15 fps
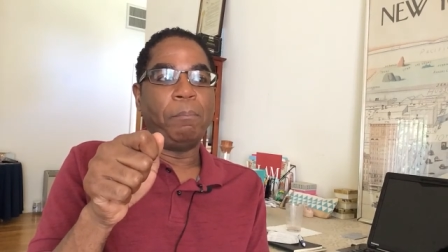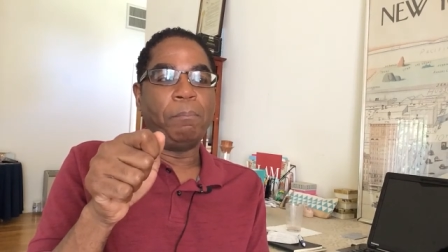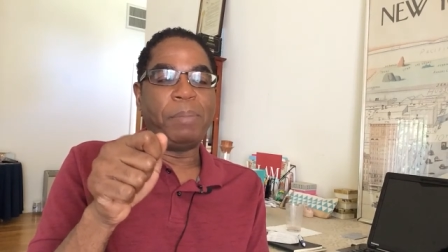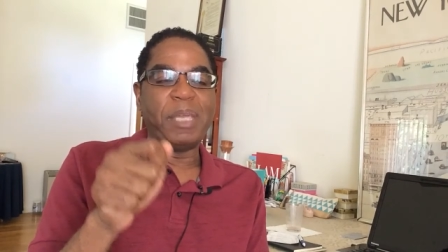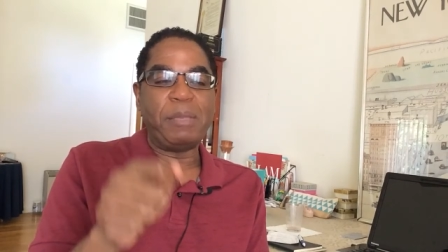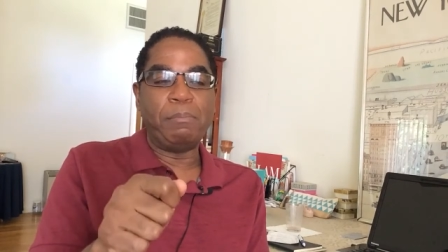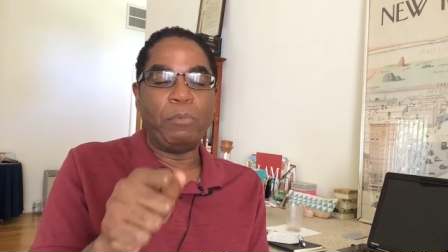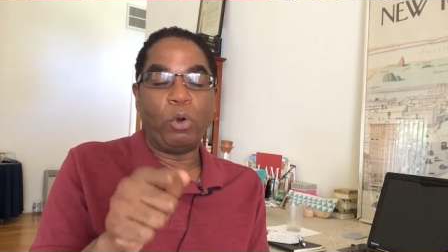
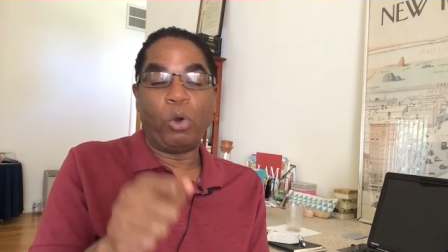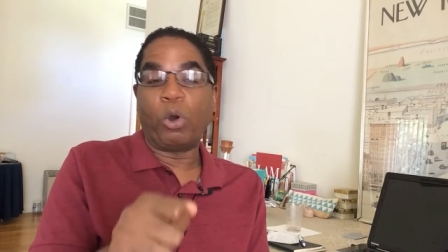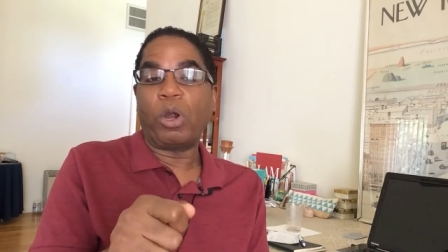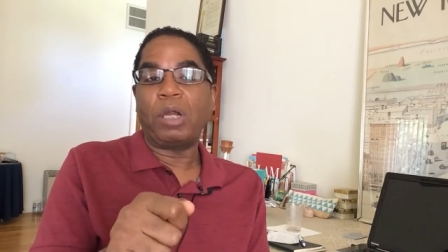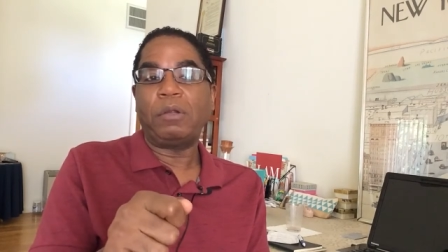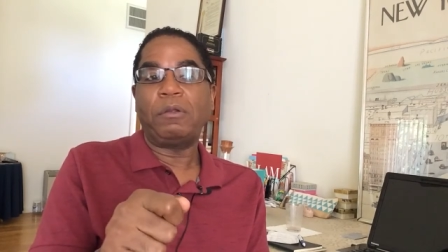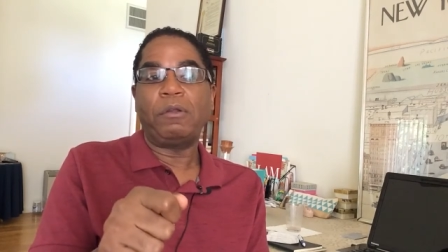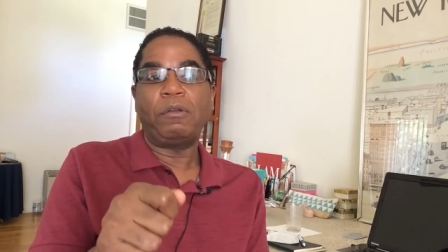be
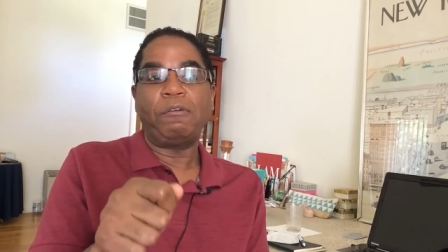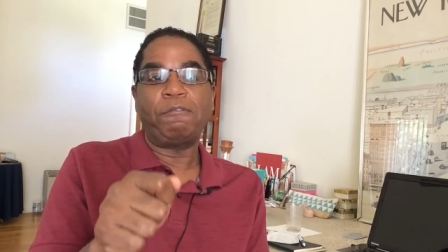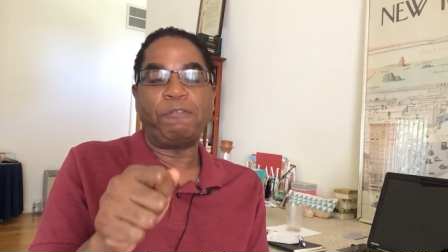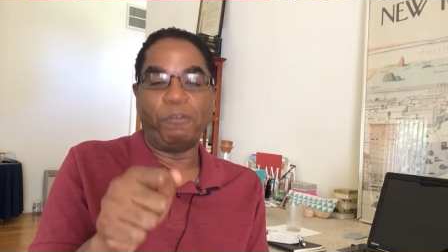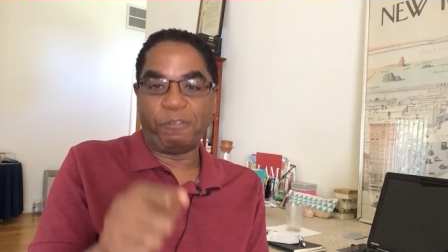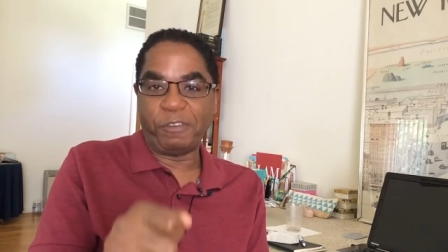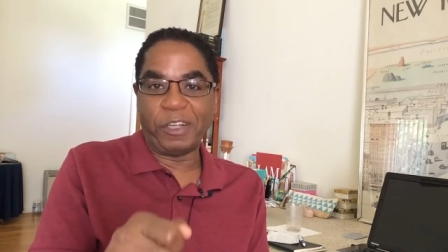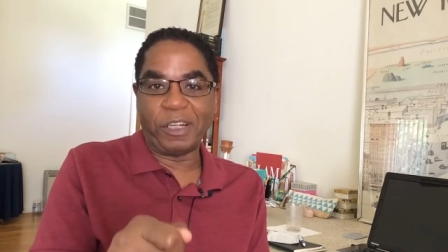more
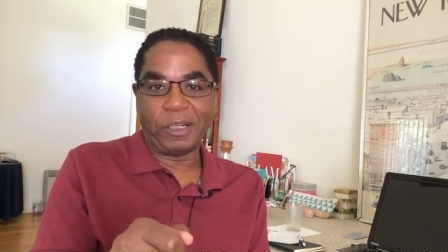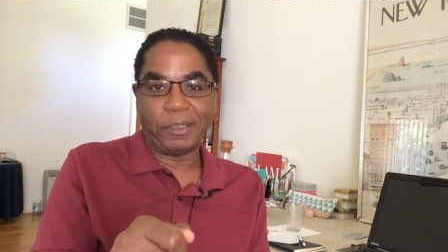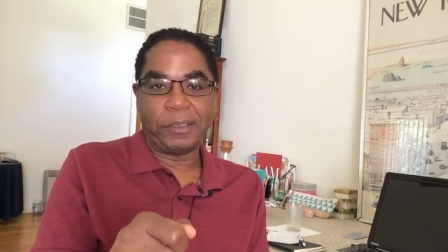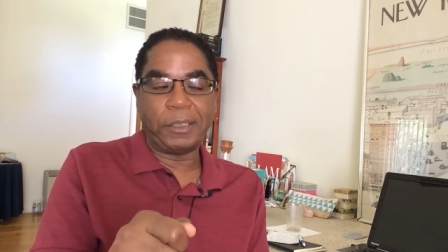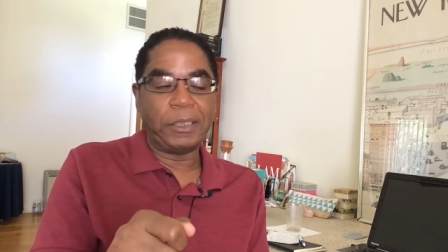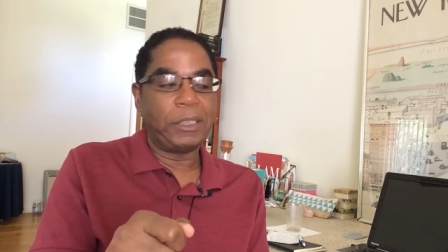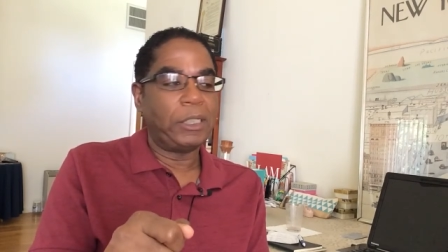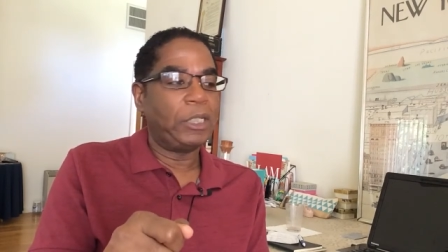fulfilled,
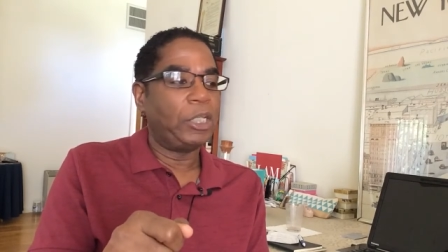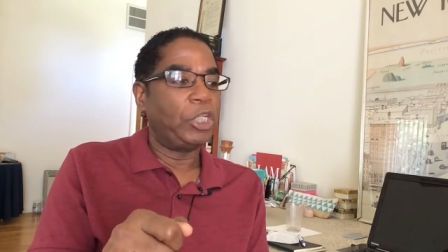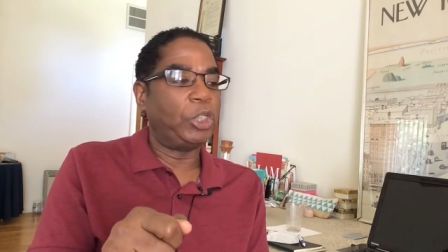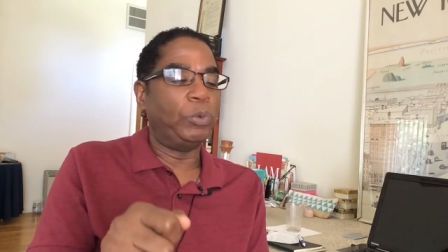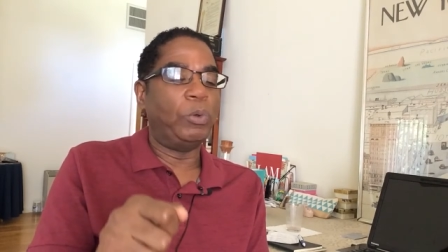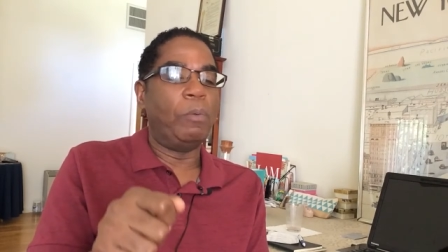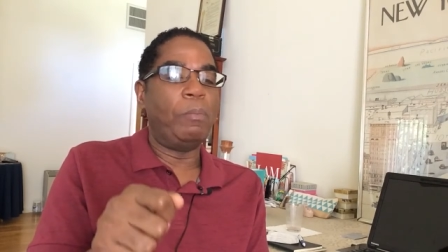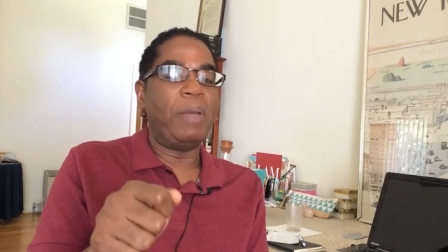
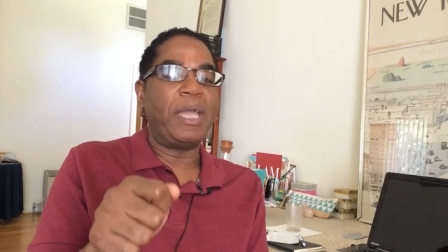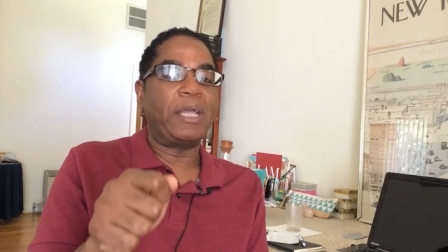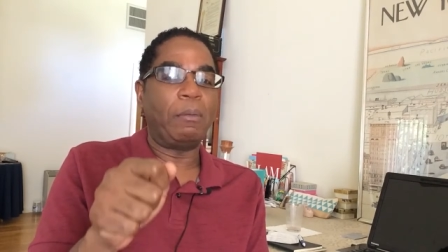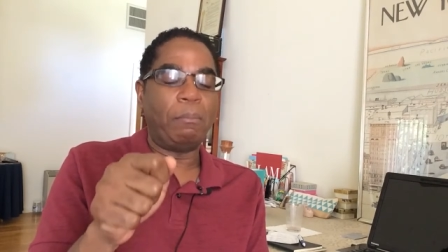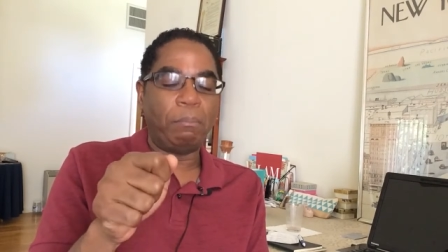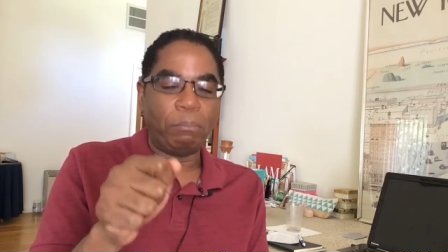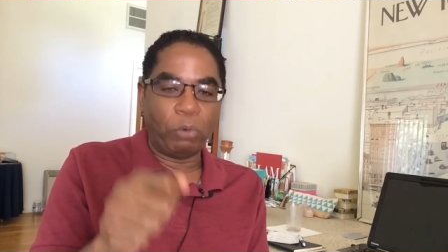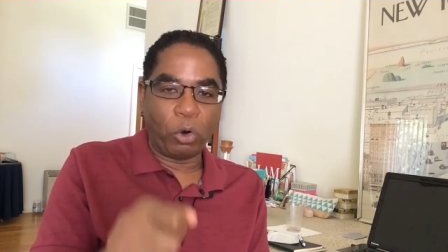you will make
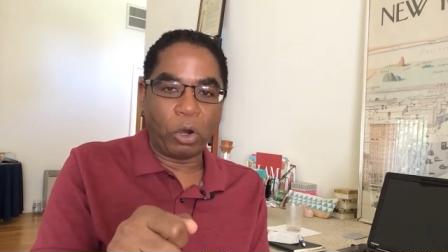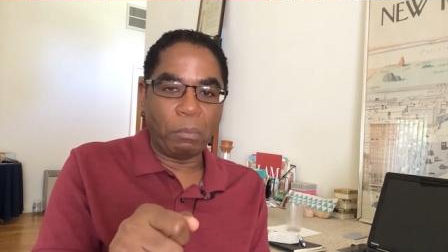more